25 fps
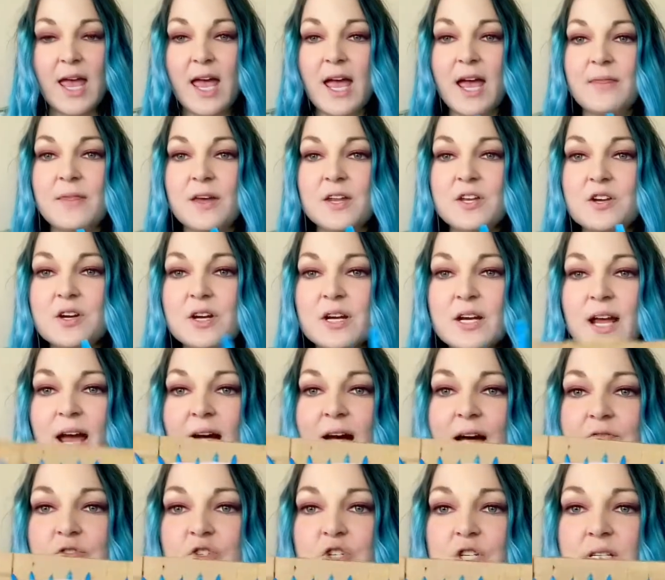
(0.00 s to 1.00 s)
And then you're
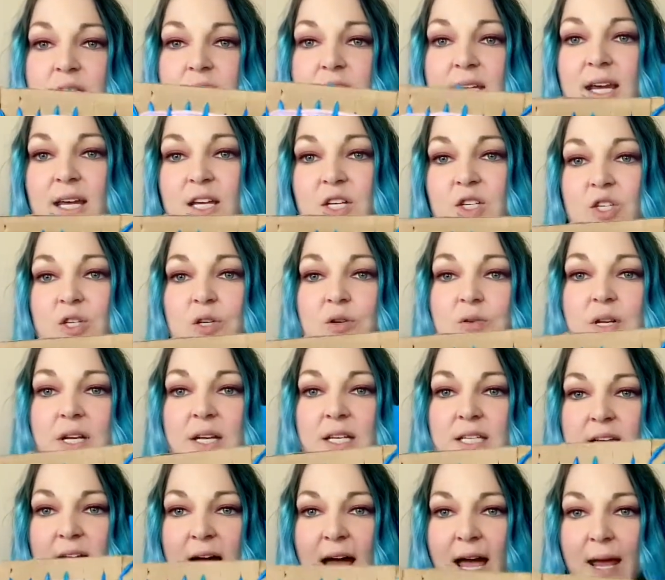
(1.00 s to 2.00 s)
gonna just take two at a
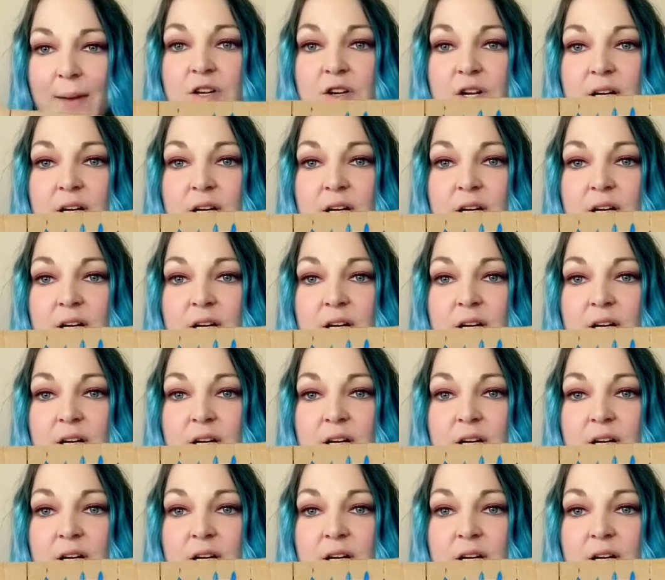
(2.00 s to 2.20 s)
time.